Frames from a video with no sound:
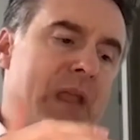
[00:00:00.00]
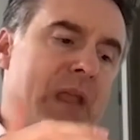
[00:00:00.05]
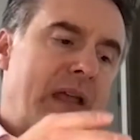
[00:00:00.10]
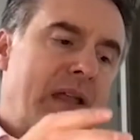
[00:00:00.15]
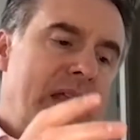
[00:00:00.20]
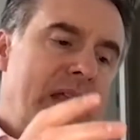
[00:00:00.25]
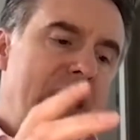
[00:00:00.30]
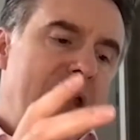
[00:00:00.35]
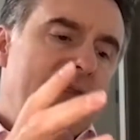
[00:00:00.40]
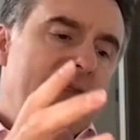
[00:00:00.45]

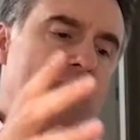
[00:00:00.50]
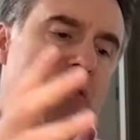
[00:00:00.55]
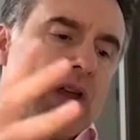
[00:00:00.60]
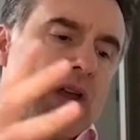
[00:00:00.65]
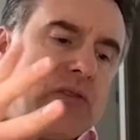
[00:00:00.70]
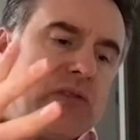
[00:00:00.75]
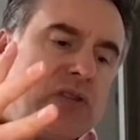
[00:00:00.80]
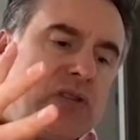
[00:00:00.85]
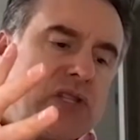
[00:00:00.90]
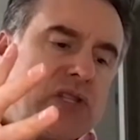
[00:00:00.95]
Even
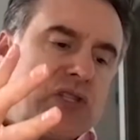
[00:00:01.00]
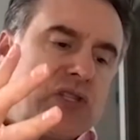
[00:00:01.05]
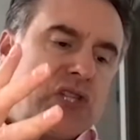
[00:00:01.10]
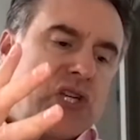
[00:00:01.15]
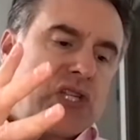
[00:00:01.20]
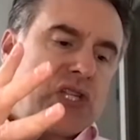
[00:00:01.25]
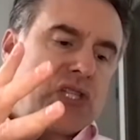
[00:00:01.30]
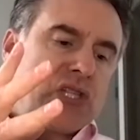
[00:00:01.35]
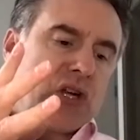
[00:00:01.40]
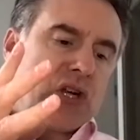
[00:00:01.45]

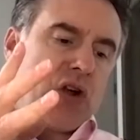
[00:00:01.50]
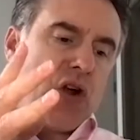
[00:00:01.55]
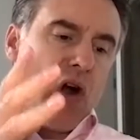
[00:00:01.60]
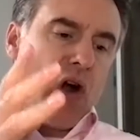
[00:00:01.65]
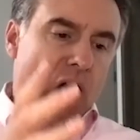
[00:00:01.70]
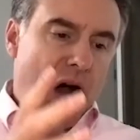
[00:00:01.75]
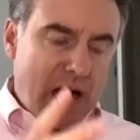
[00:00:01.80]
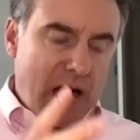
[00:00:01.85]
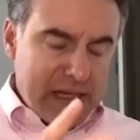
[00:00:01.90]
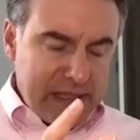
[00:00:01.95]
just the
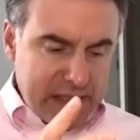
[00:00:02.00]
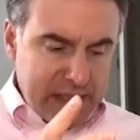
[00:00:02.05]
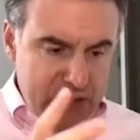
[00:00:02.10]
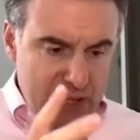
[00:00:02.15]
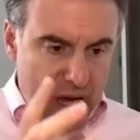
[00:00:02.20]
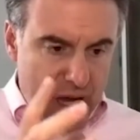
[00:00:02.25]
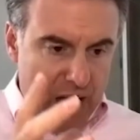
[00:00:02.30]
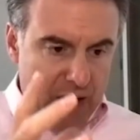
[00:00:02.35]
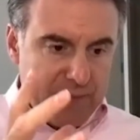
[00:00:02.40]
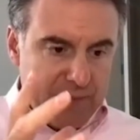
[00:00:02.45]
cost
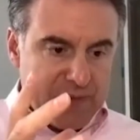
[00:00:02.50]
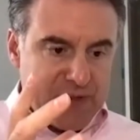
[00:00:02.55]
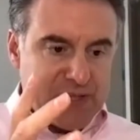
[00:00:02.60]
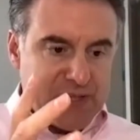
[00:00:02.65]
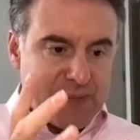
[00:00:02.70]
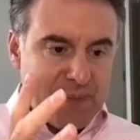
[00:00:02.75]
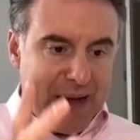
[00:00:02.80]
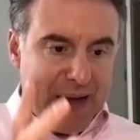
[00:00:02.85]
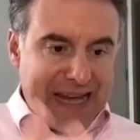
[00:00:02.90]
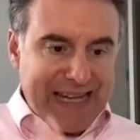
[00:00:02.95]
of
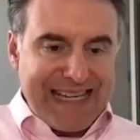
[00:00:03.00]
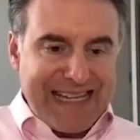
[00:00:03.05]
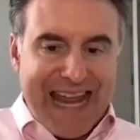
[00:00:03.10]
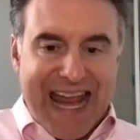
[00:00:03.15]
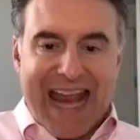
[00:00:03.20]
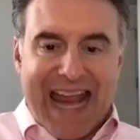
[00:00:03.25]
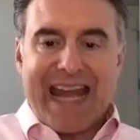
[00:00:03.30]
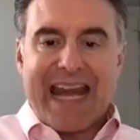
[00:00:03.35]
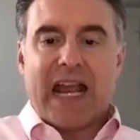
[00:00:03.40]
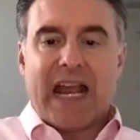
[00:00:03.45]
just
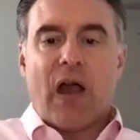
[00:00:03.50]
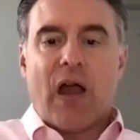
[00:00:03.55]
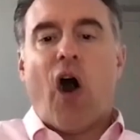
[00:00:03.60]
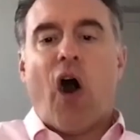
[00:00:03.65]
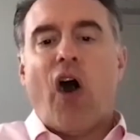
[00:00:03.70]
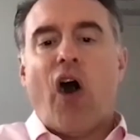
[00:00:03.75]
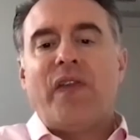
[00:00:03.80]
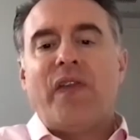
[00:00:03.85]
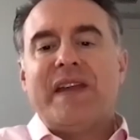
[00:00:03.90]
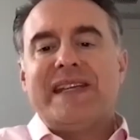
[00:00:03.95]
maintaining
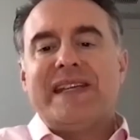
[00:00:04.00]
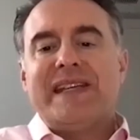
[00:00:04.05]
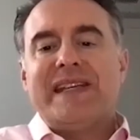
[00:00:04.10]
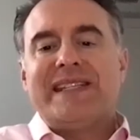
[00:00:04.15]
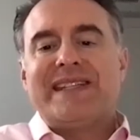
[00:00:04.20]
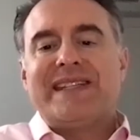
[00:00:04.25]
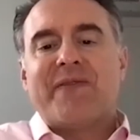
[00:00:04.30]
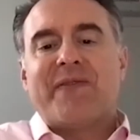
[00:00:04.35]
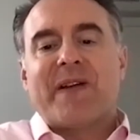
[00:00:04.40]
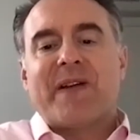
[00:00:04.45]
all these
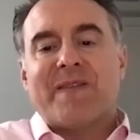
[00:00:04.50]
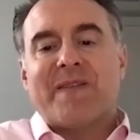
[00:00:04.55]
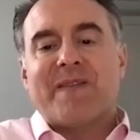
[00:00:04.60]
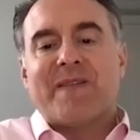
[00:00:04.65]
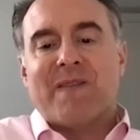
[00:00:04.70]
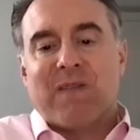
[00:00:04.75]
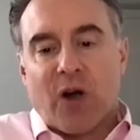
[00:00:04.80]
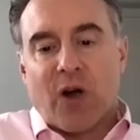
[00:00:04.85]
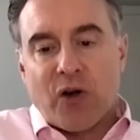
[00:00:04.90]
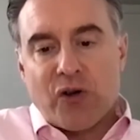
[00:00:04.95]
different
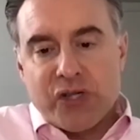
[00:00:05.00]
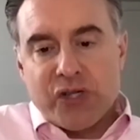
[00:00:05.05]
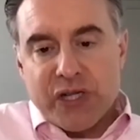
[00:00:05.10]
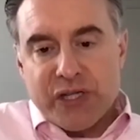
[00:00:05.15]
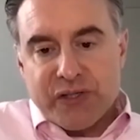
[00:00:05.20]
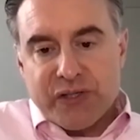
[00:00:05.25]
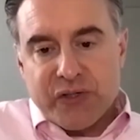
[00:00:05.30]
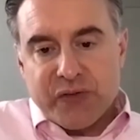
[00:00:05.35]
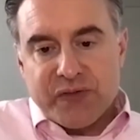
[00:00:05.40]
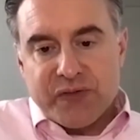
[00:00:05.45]

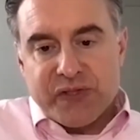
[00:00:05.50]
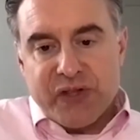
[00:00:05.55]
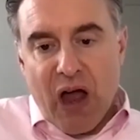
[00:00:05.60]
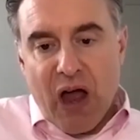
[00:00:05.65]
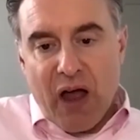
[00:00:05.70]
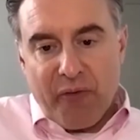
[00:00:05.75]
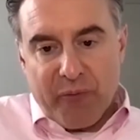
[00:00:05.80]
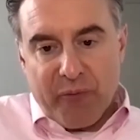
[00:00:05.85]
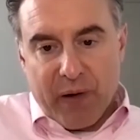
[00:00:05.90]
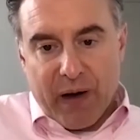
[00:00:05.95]
versions of
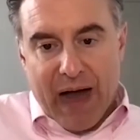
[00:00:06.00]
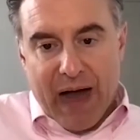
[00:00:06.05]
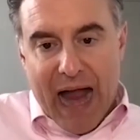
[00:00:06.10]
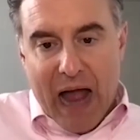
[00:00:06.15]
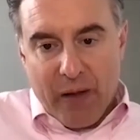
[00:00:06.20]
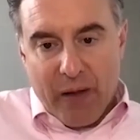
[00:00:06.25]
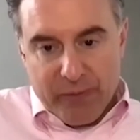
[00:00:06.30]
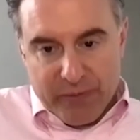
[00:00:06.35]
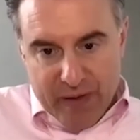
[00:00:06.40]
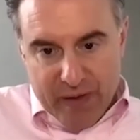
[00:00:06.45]
software
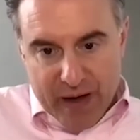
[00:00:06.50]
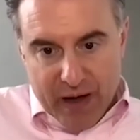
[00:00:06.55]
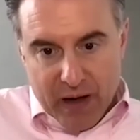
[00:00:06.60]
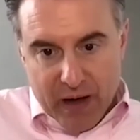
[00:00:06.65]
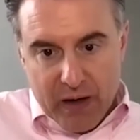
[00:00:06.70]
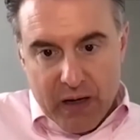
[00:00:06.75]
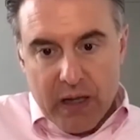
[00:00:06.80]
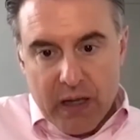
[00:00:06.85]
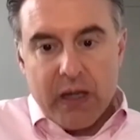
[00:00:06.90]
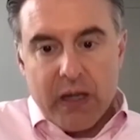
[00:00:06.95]
out there,
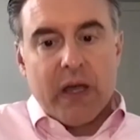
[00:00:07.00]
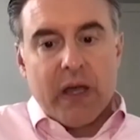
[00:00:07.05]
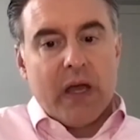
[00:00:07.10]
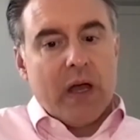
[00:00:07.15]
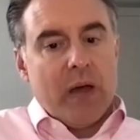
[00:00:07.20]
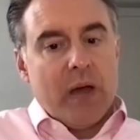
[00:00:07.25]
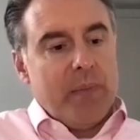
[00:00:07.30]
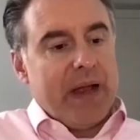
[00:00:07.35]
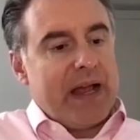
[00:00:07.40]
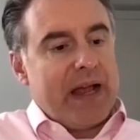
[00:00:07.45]

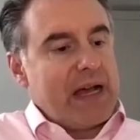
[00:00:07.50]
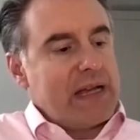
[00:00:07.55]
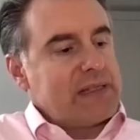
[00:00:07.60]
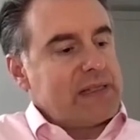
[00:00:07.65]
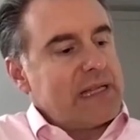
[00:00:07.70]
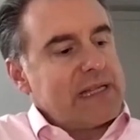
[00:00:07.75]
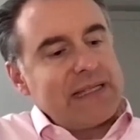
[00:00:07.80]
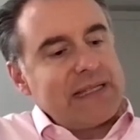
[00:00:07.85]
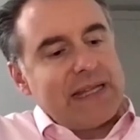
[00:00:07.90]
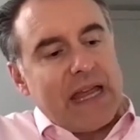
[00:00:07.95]
because
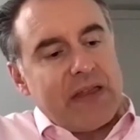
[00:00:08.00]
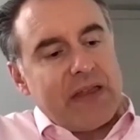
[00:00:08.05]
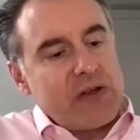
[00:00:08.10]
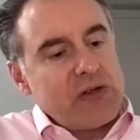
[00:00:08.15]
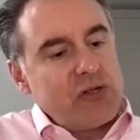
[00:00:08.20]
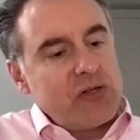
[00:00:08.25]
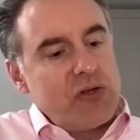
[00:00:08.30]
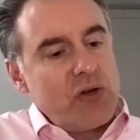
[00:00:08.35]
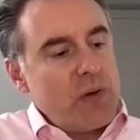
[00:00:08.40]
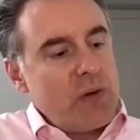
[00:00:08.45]
let's say
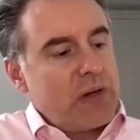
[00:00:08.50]
there's 2 or